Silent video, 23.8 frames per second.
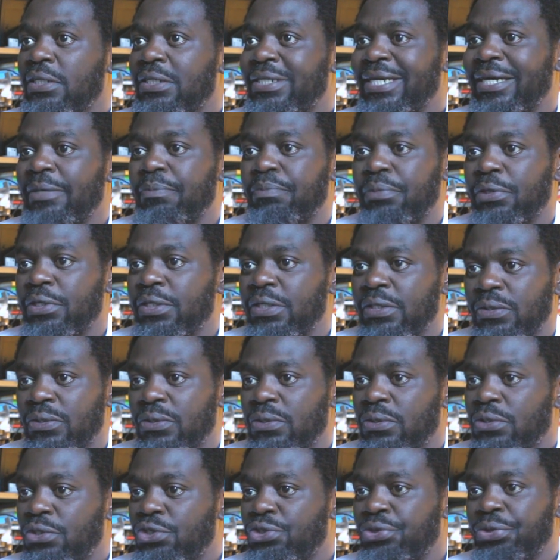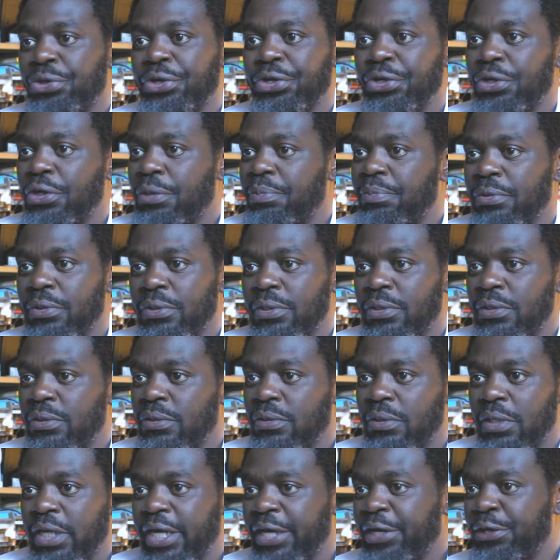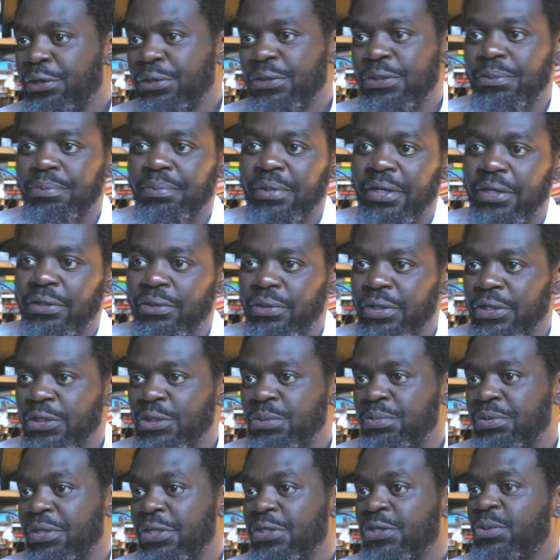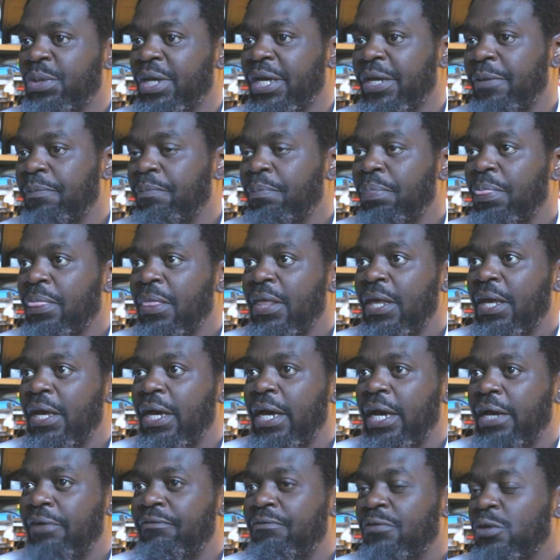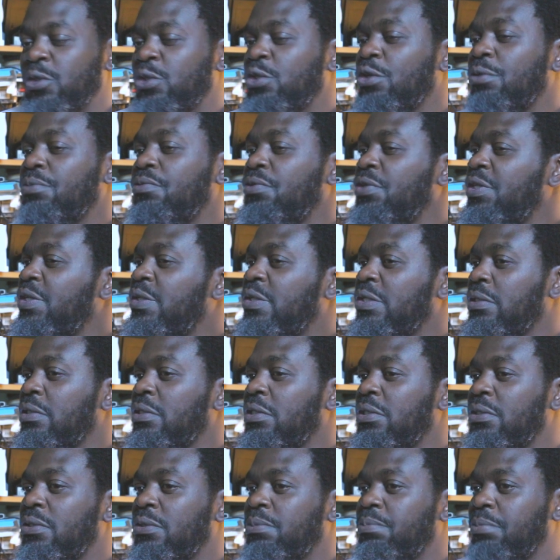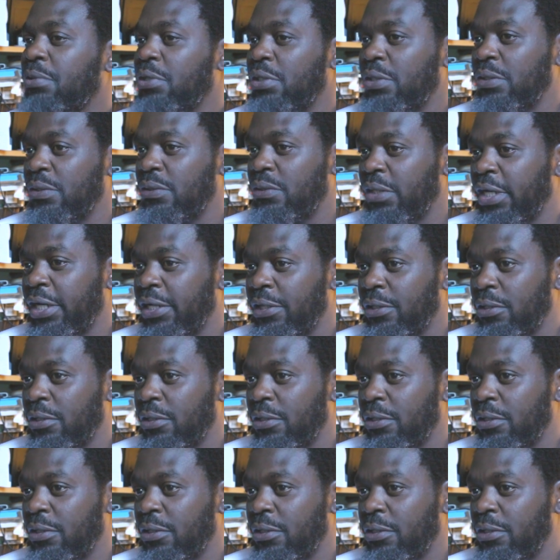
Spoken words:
dead bodies showing up on Lagos-Ibadan Expressway. And for some reason, these bodies